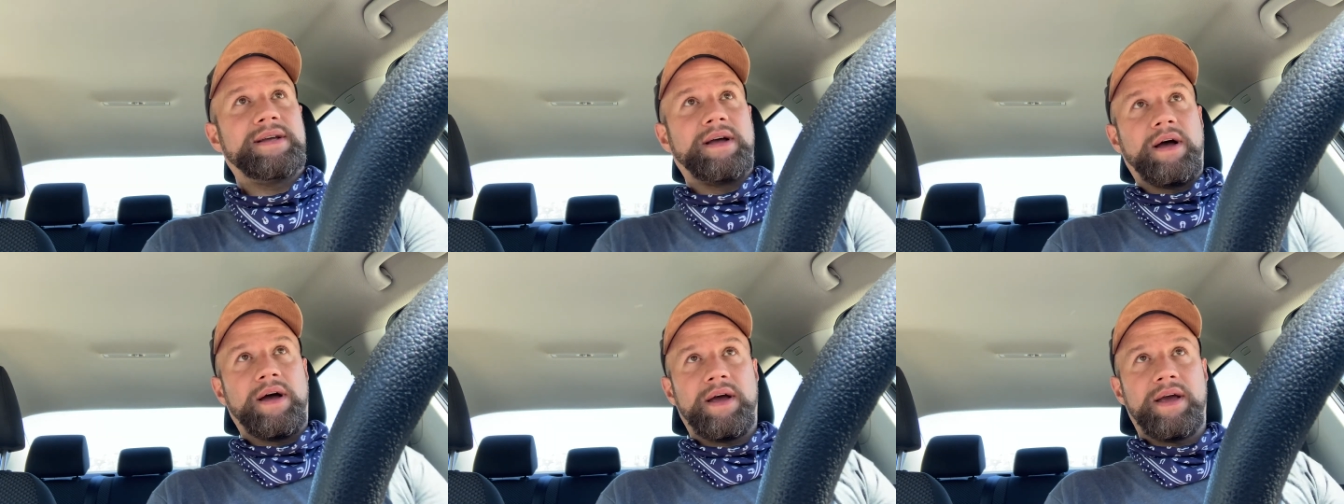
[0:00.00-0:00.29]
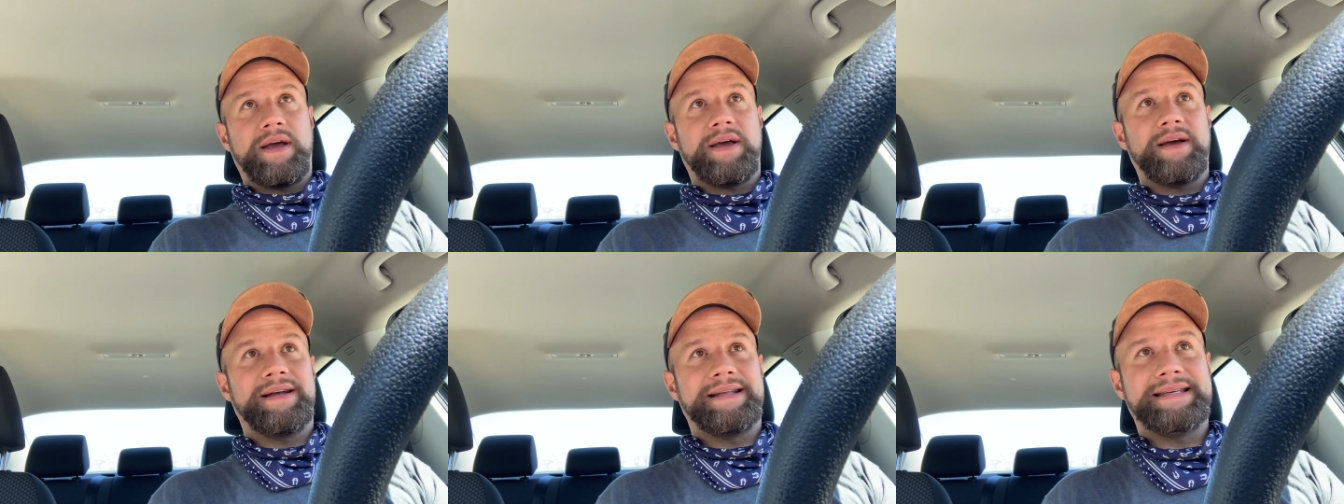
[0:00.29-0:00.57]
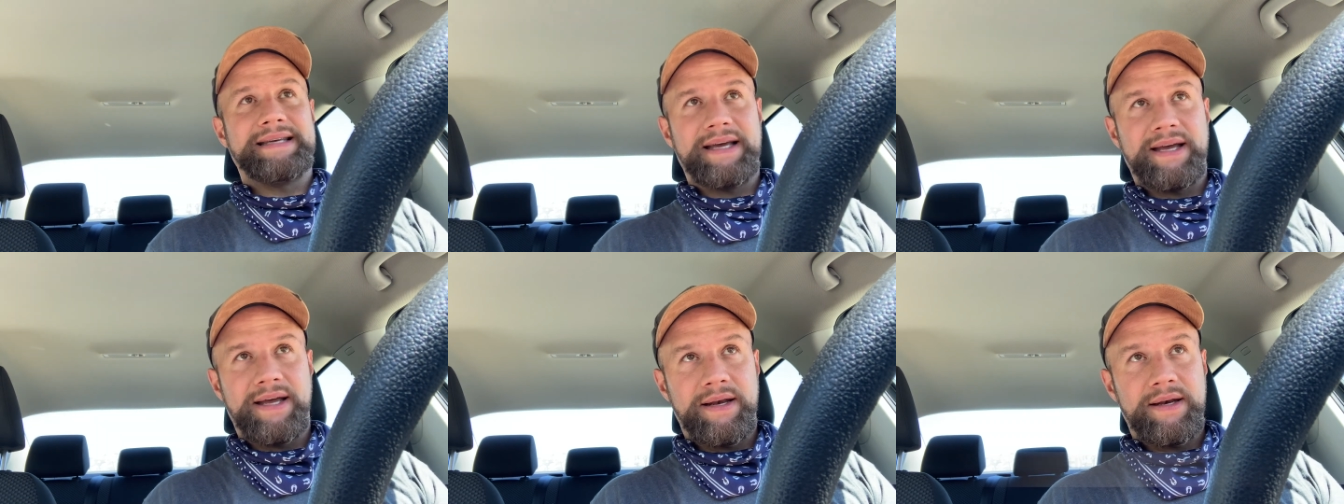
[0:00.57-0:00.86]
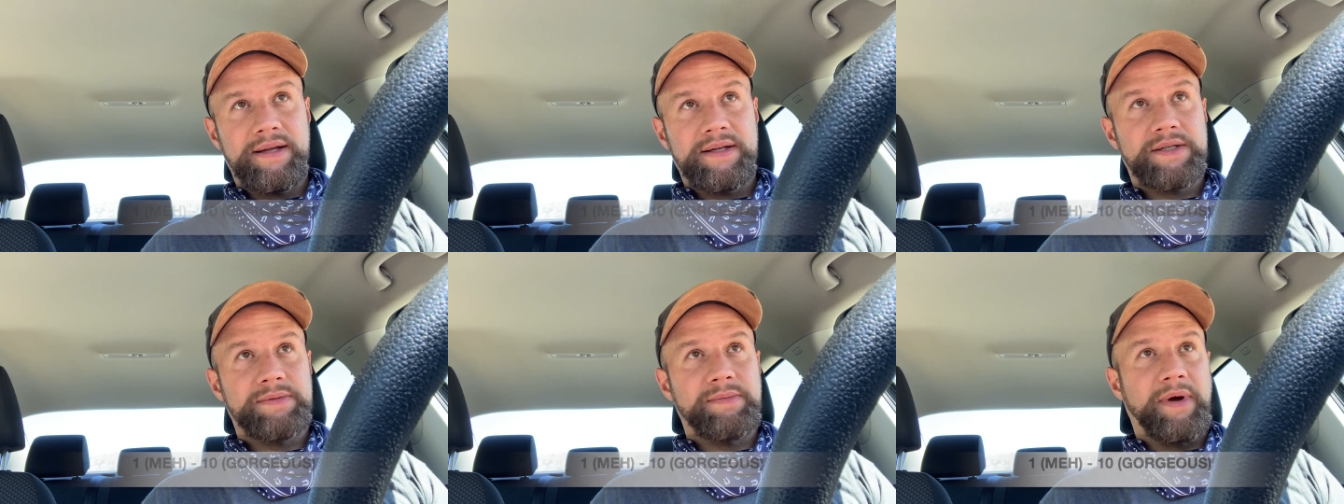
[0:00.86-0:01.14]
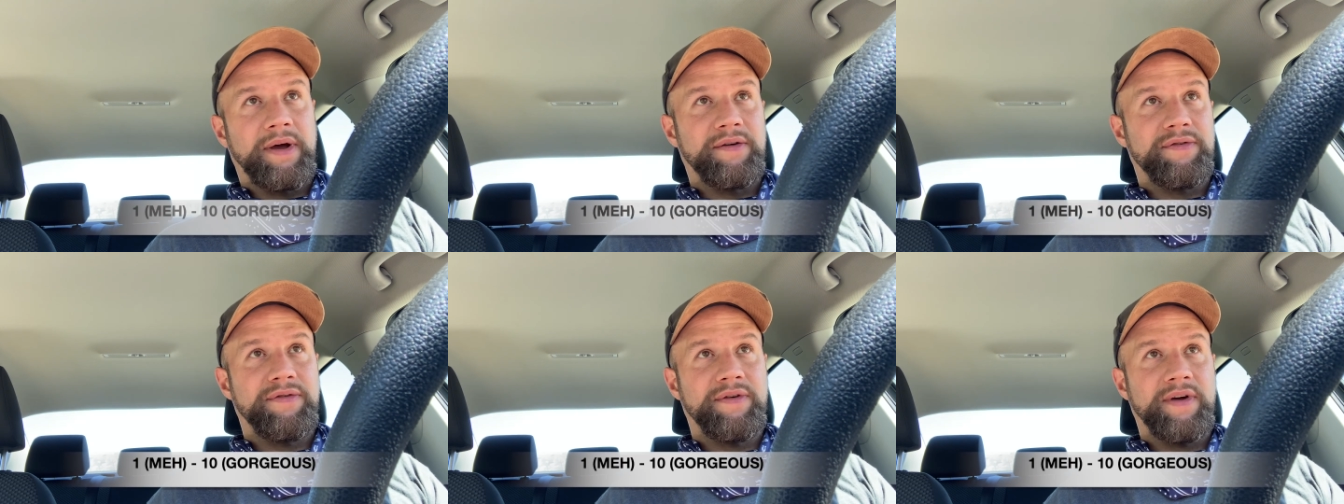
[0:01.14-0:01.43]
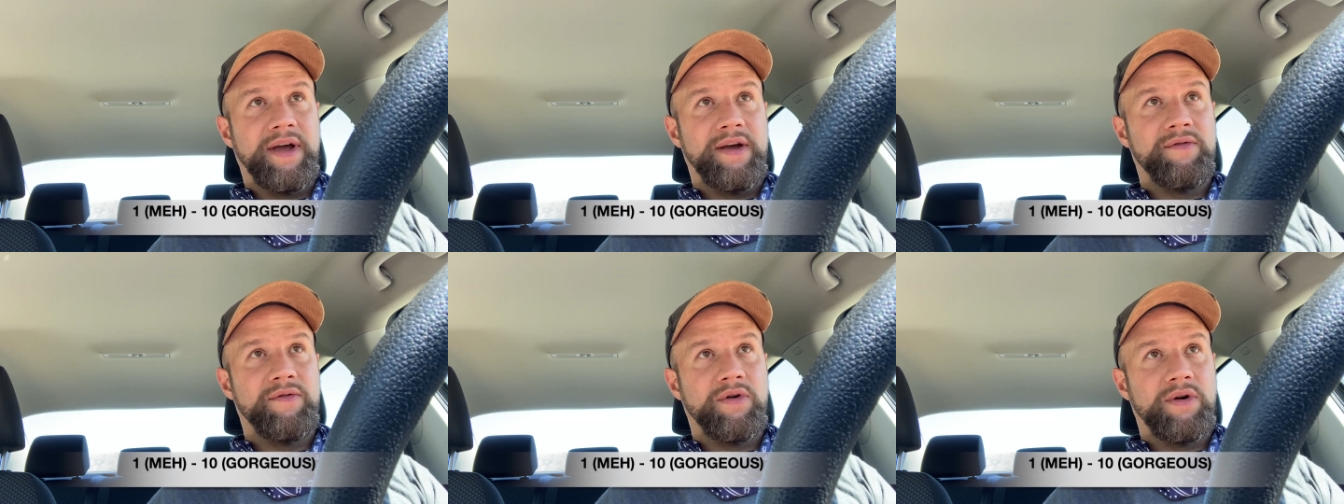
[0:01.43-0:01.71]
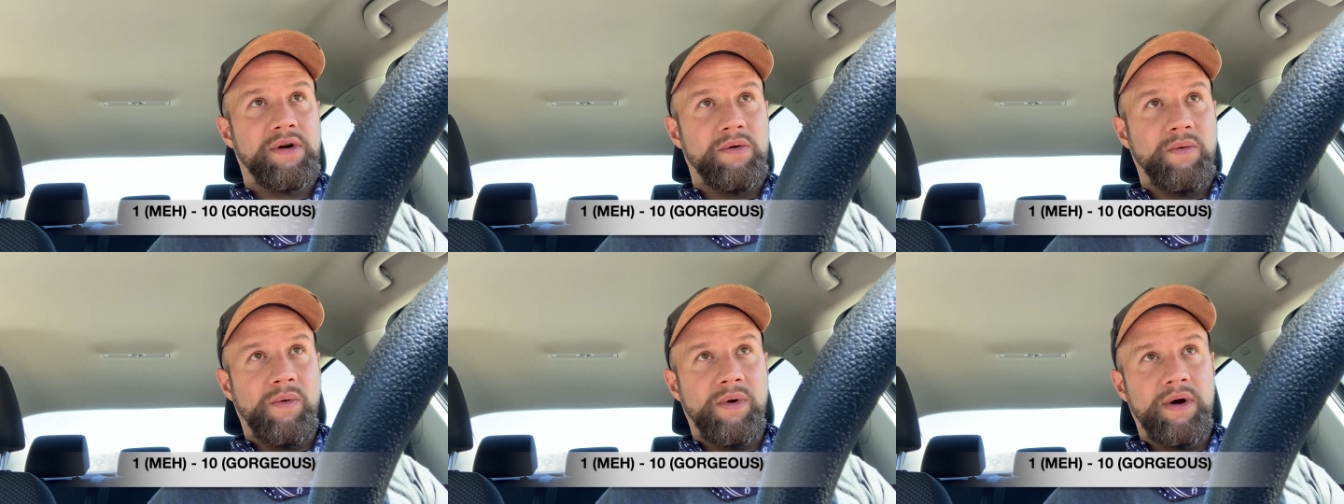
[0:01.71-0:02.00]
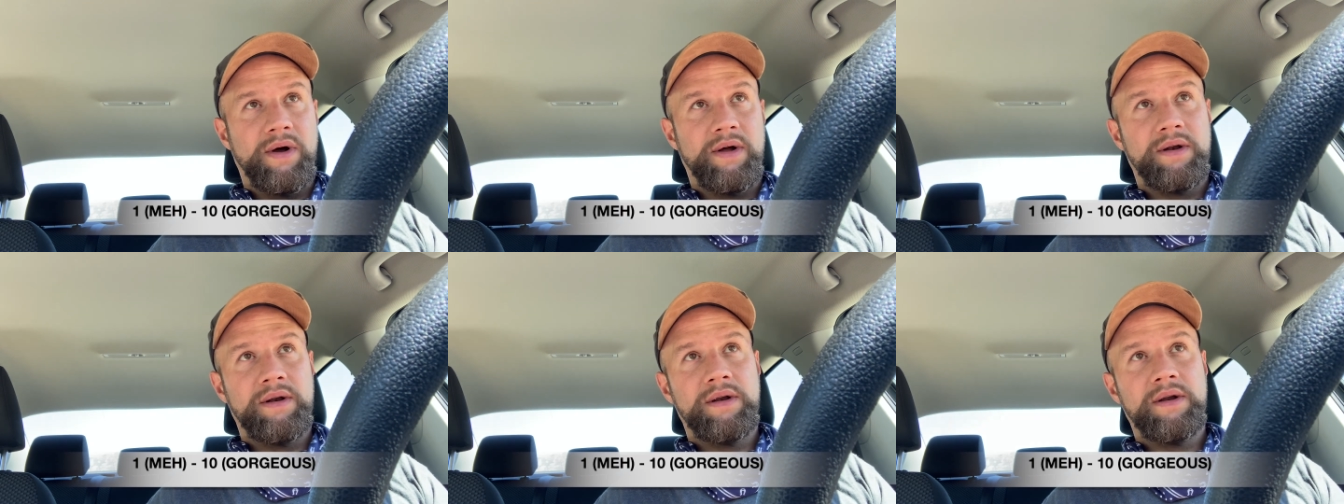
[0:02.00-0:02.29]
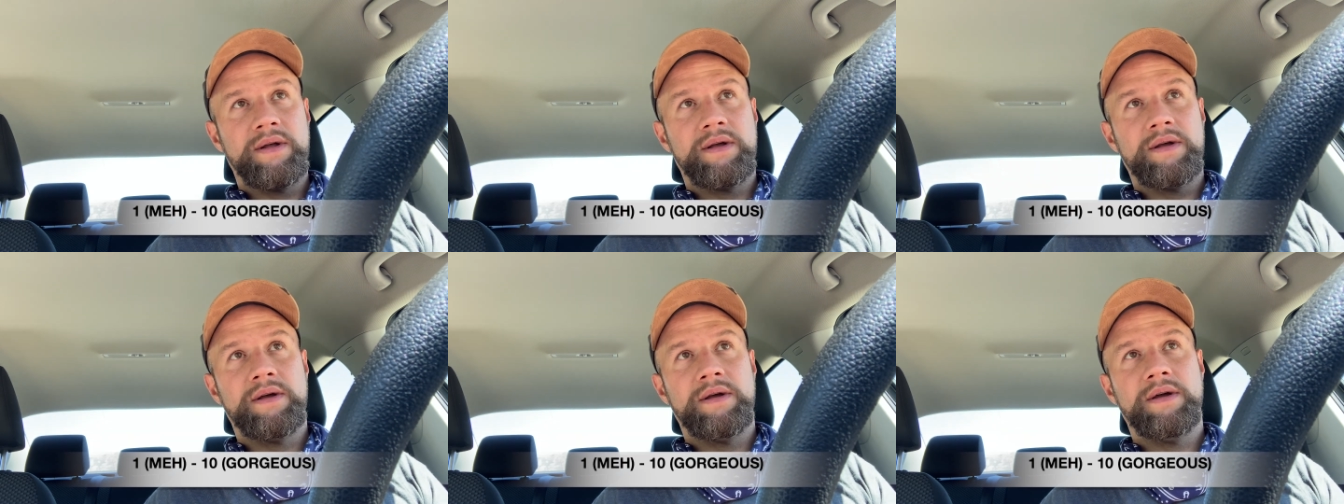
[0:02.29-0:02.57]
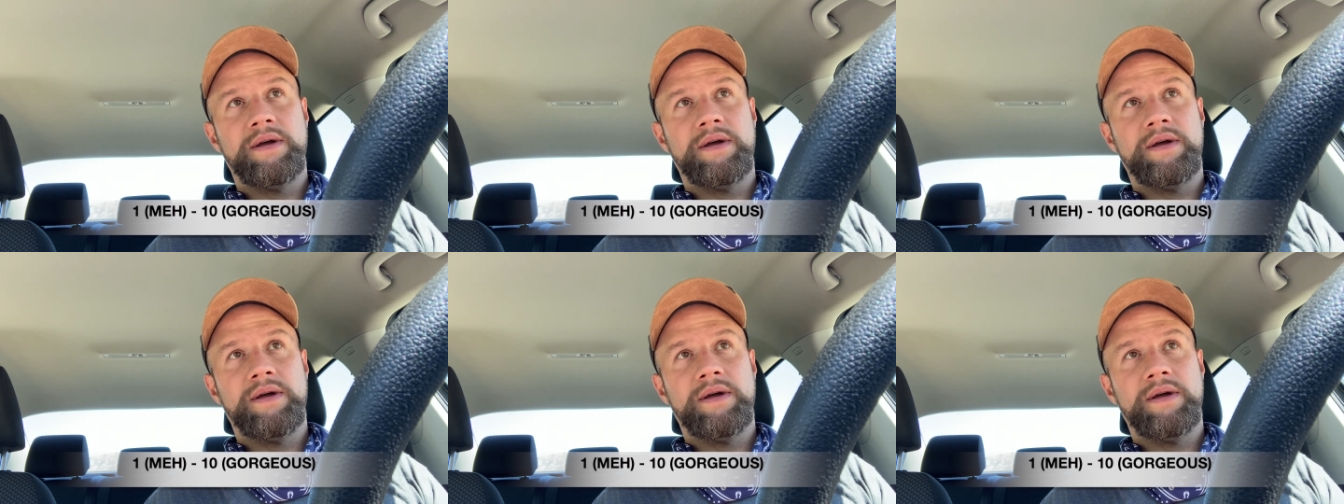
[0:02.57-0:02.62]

hike a 10. It's my favorite one.